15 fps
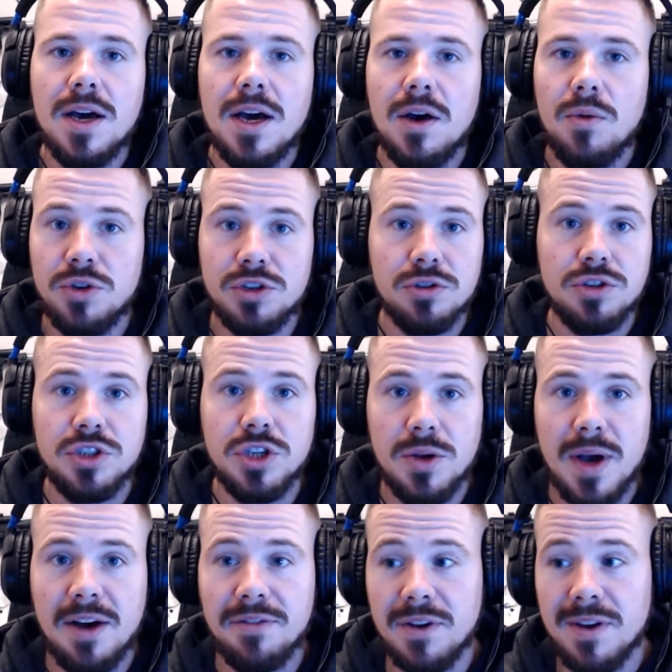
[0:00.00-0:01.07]
which I'll show
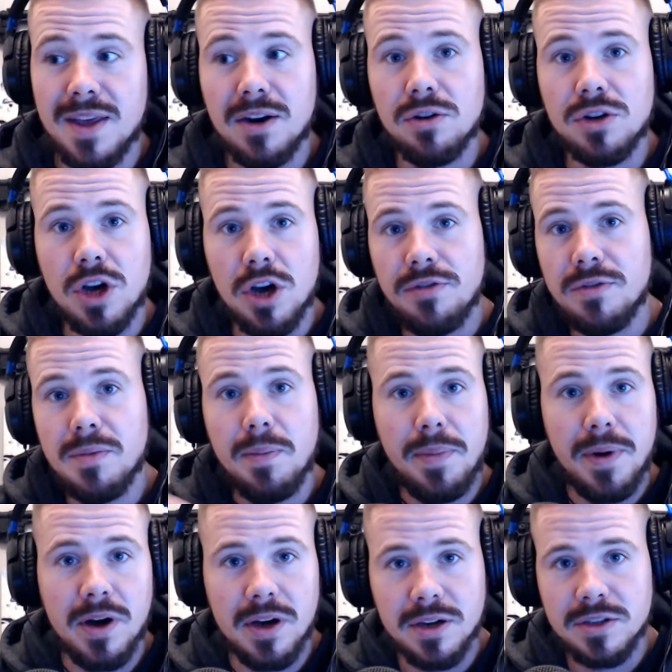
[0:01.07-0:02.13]
you after, and then I'll go through my
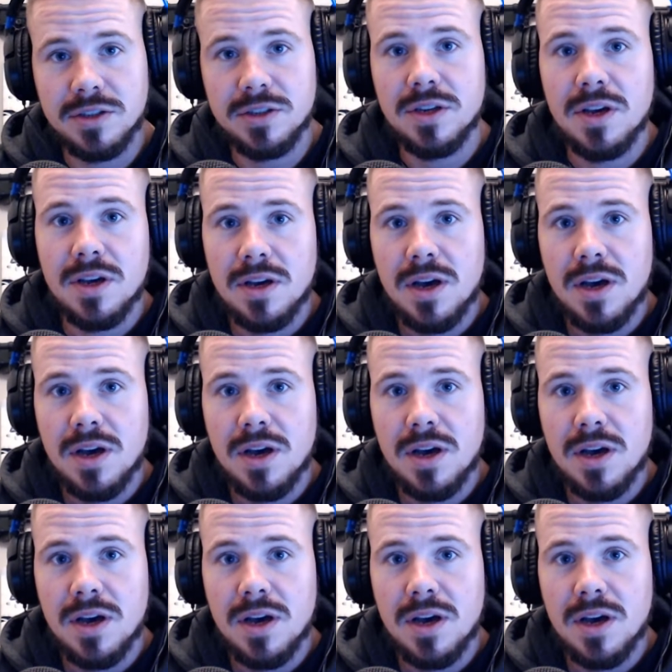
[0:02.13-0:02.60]
perks